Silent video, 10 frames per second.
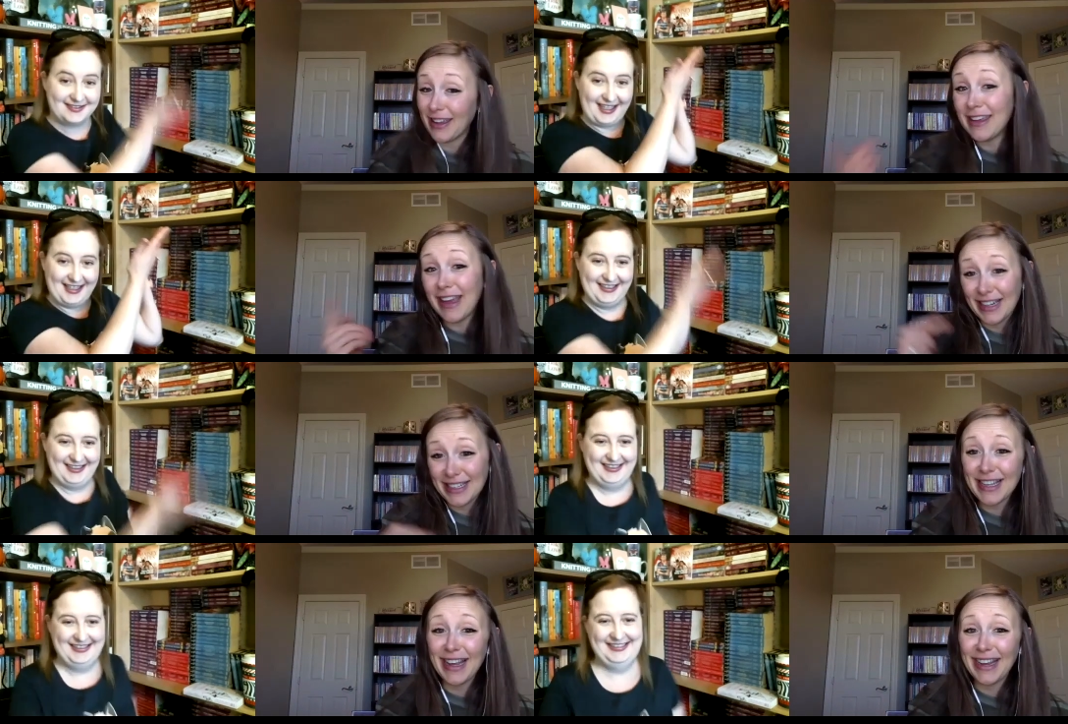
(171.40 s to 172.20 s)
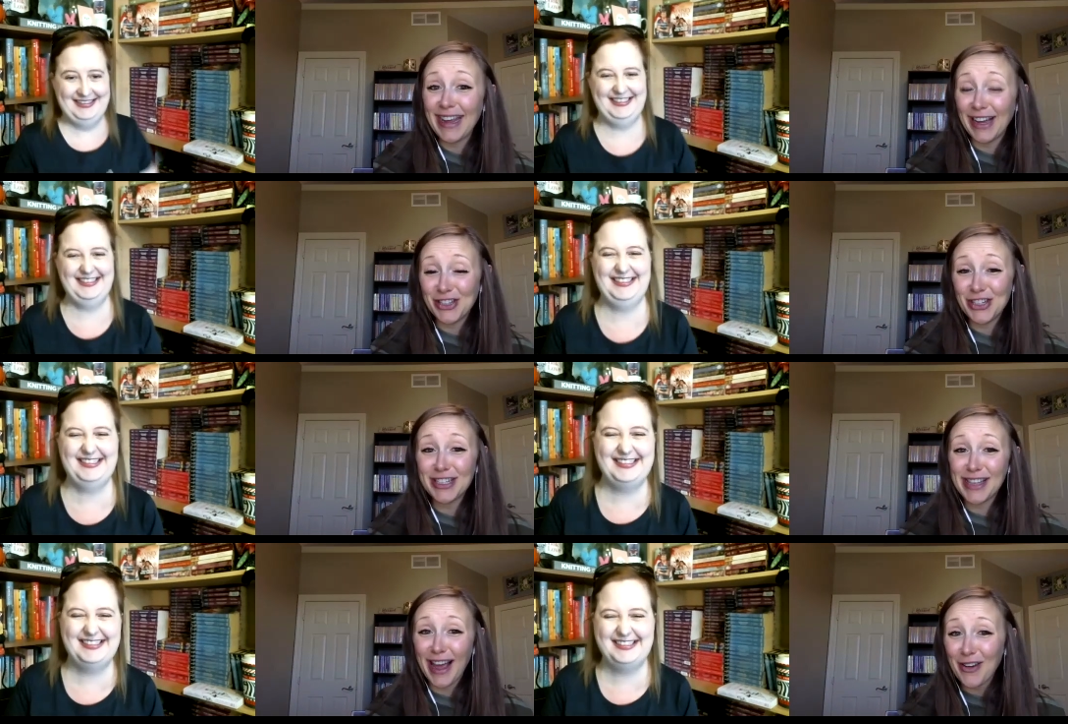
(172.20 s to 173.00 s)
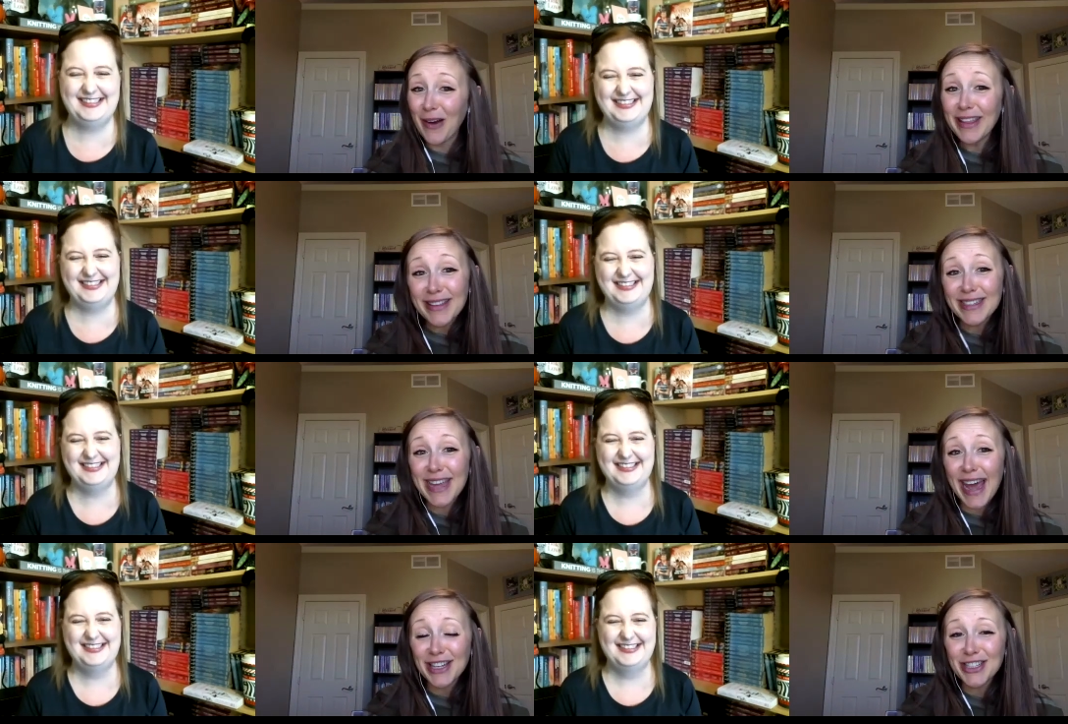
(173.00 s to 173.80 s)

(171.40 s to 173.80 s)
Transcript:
Speaker 1: yes, it, yeah, she's got quite the stash.